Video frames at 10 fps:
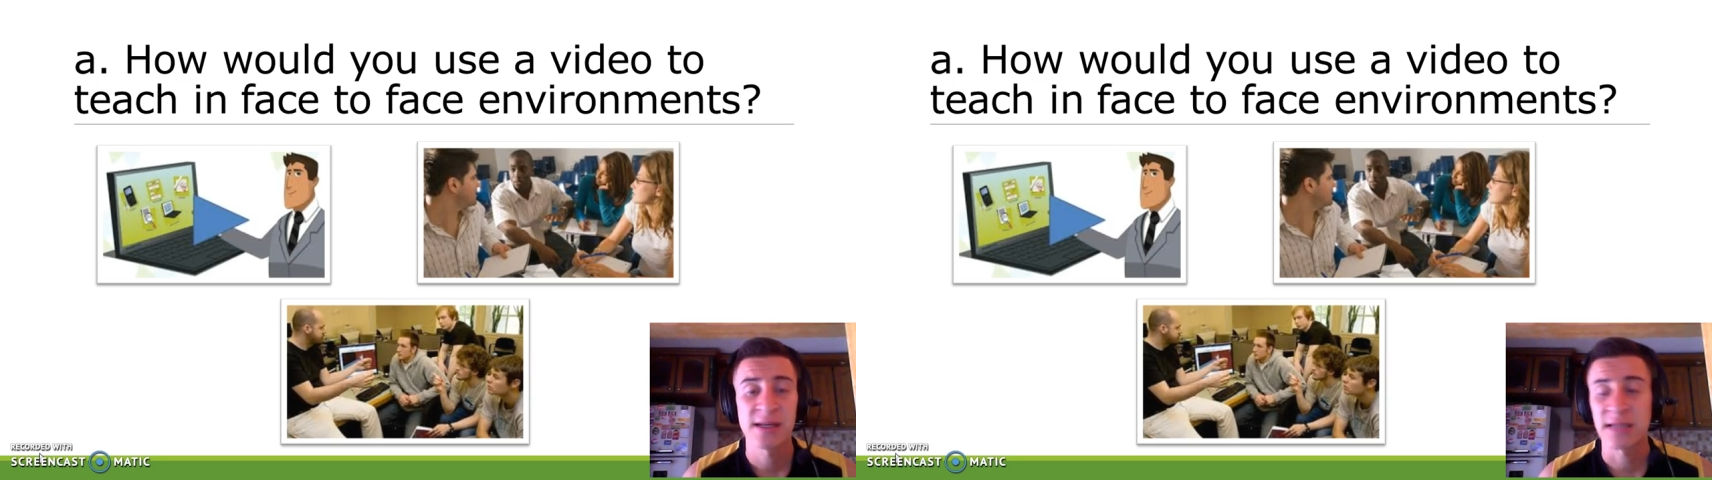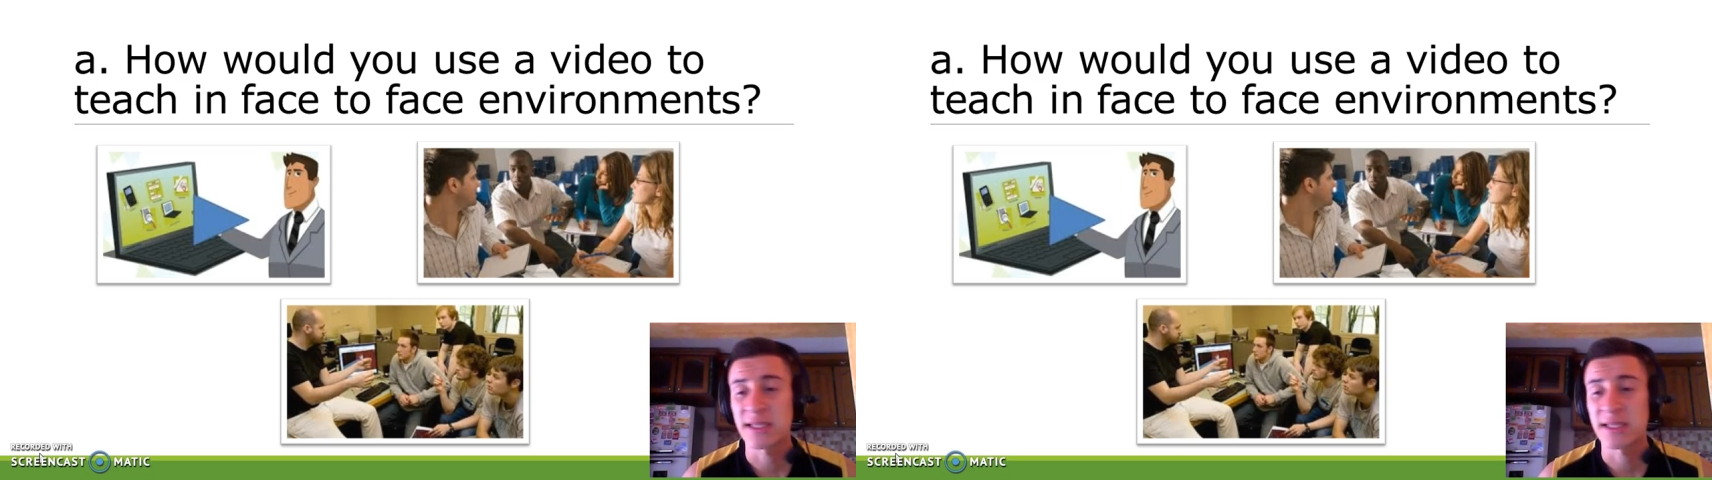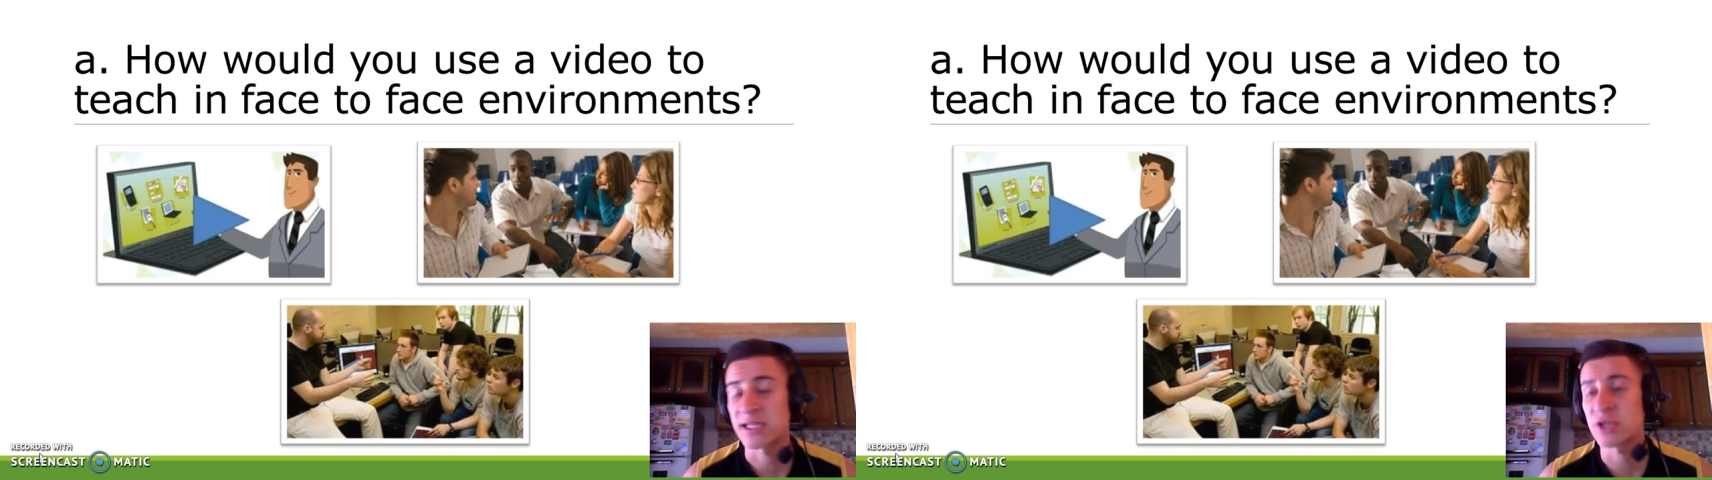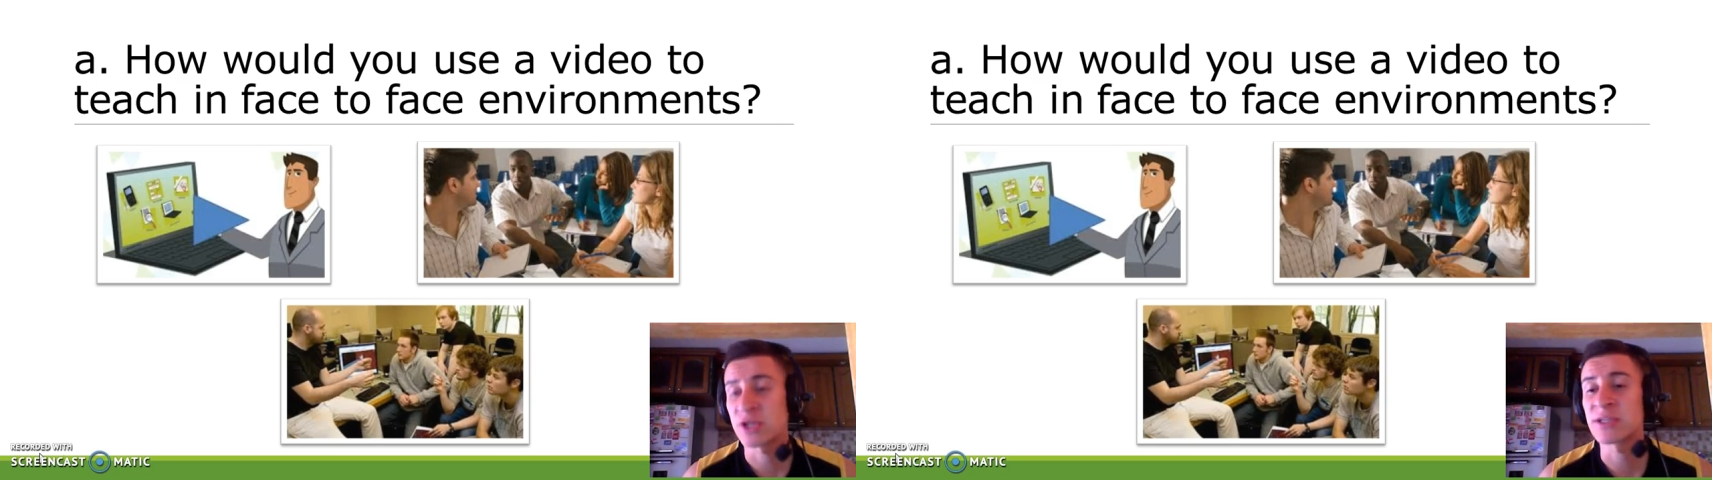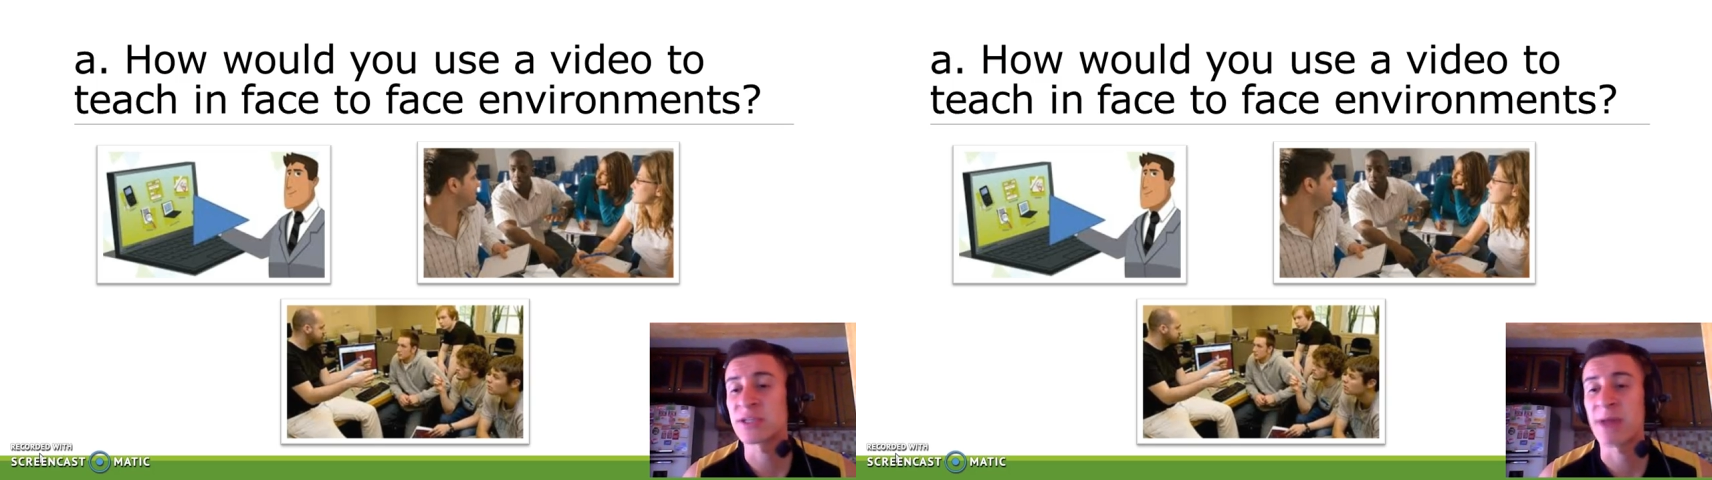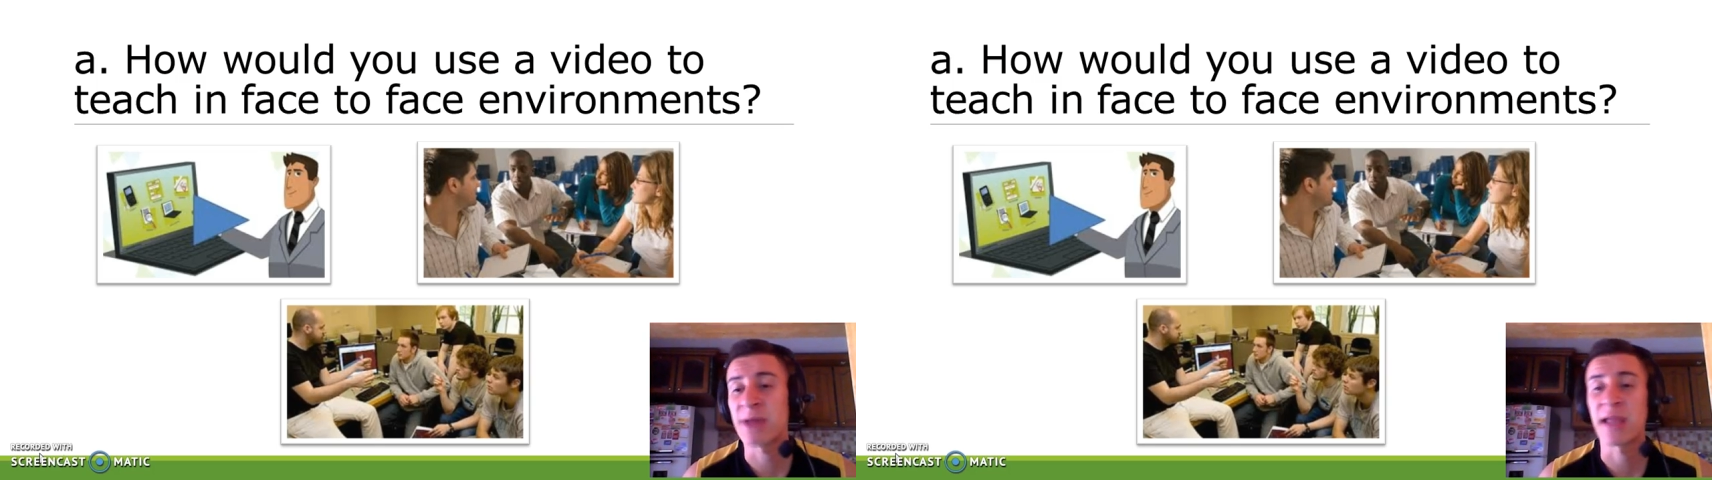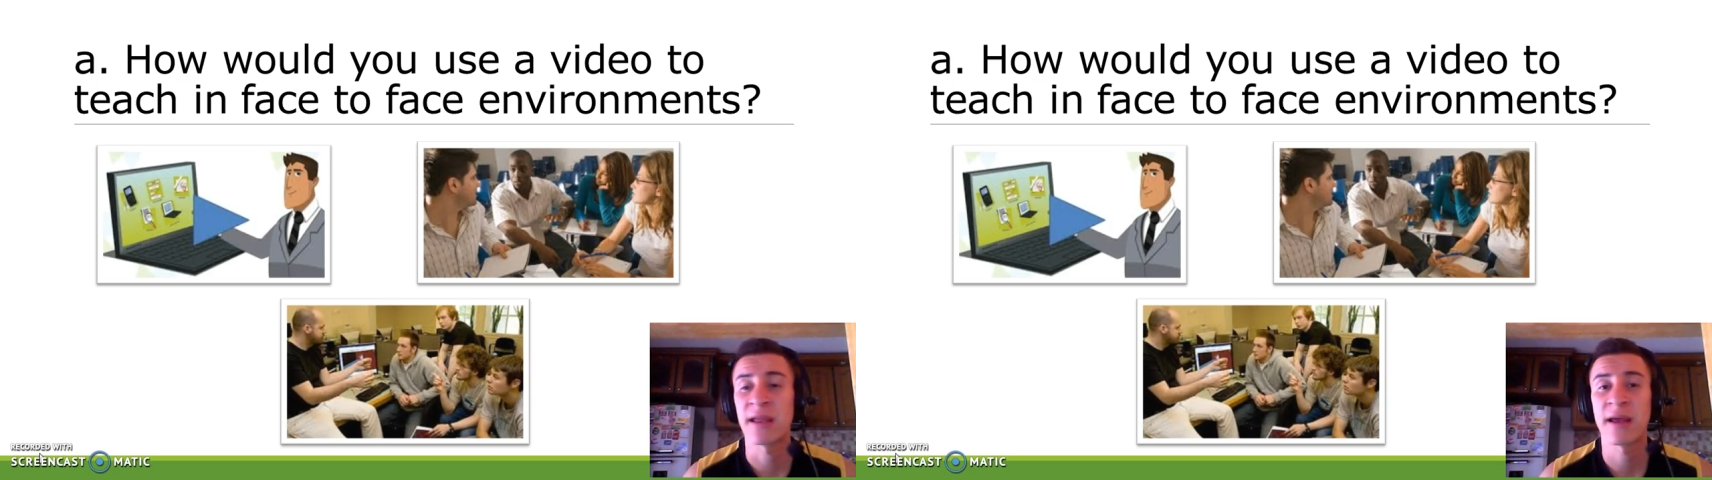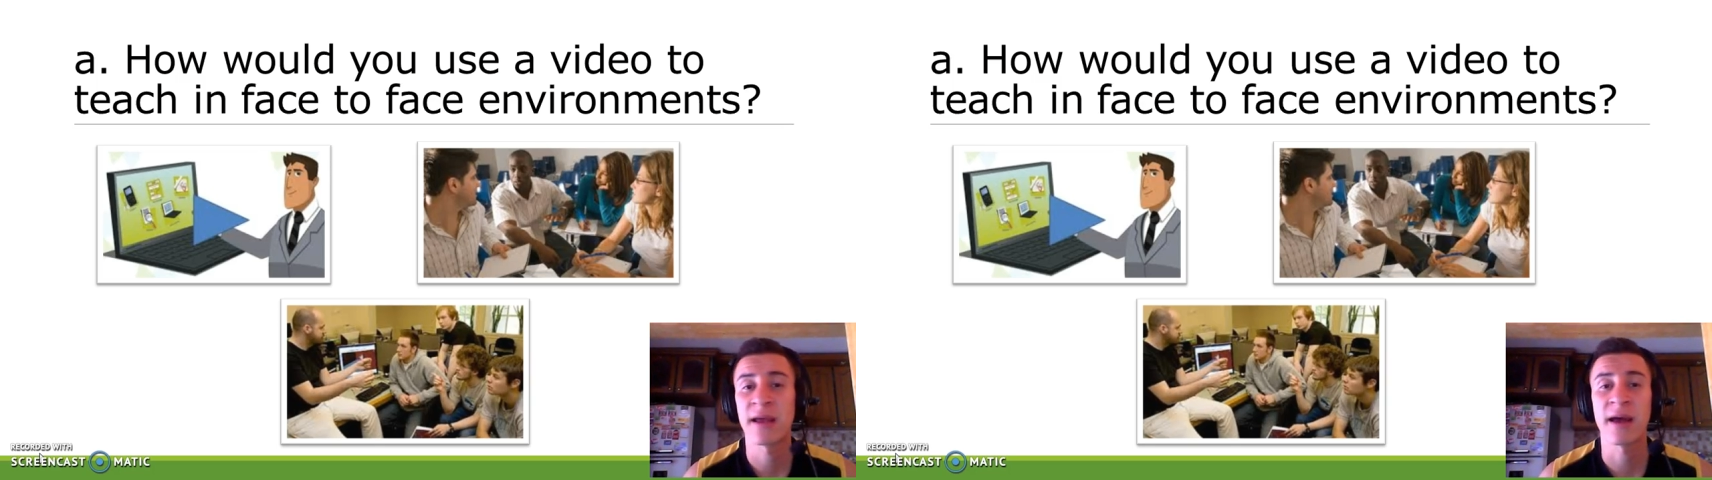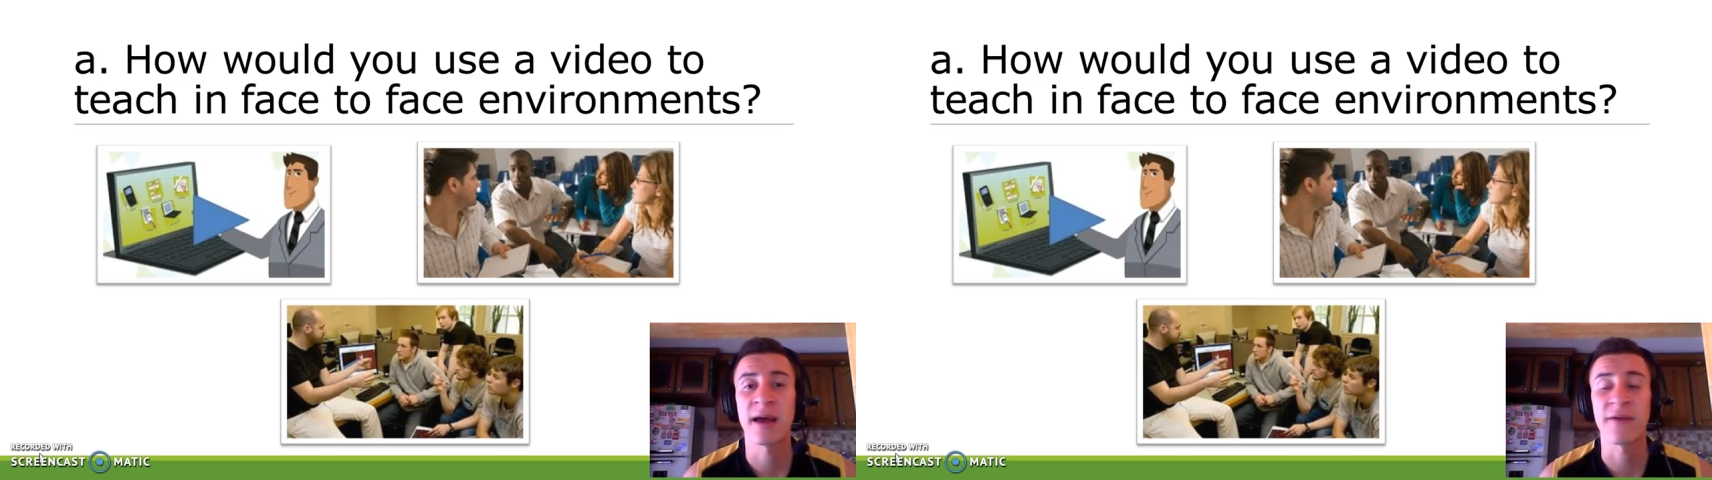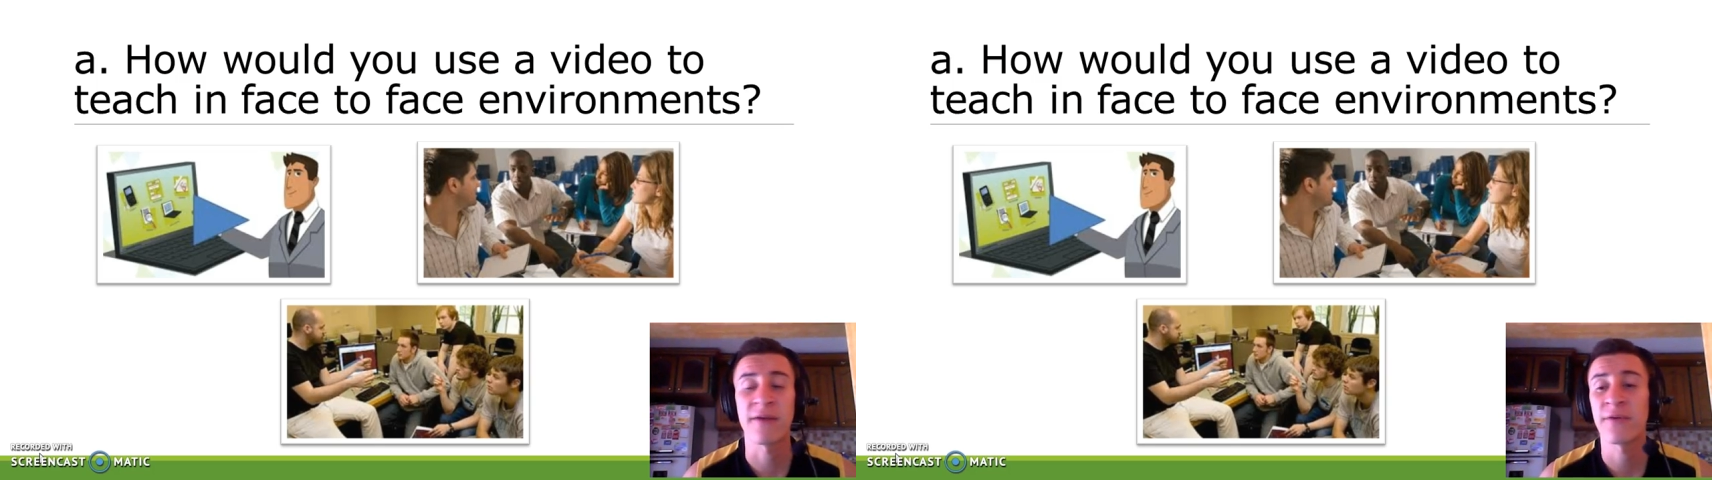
that the students might have